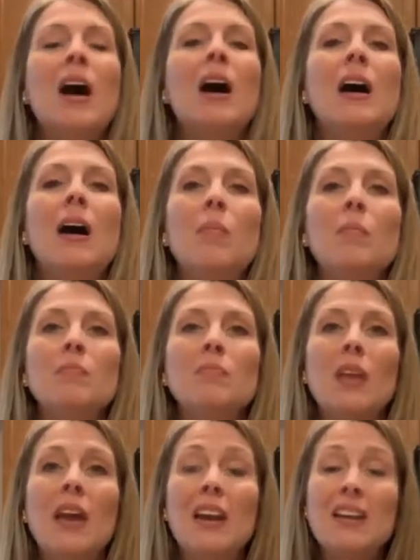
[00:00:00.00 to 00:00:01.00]

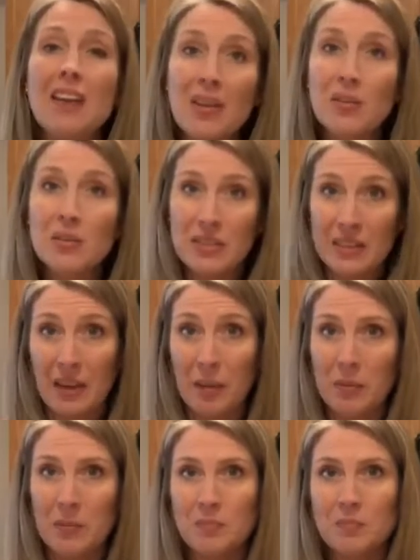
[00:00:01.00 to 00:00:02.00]
And another
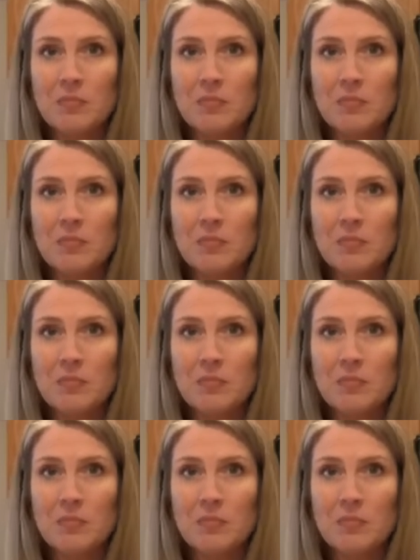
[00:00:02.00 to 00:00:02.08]
tip